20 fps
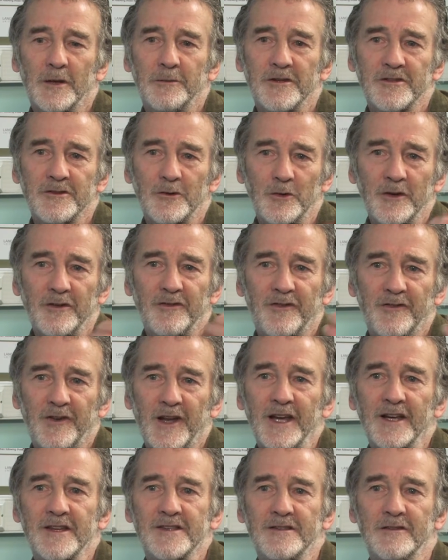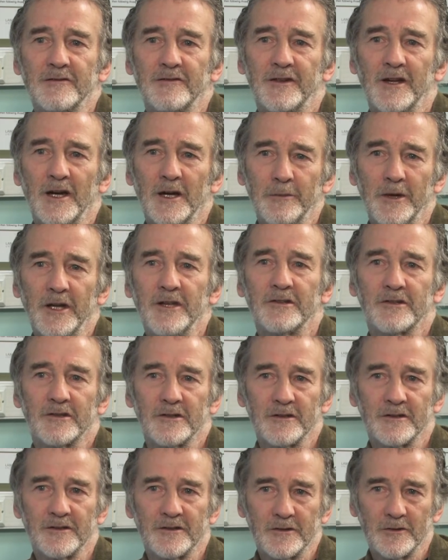as a reflexive dimension
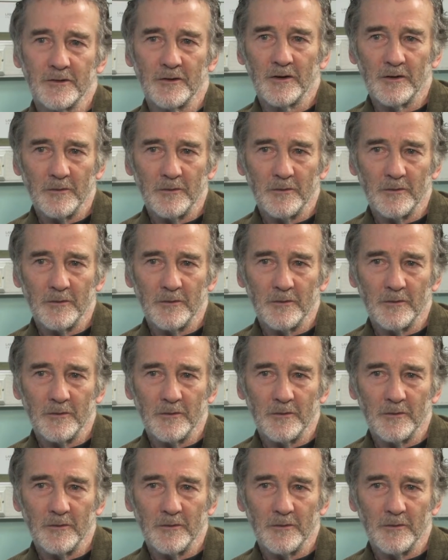to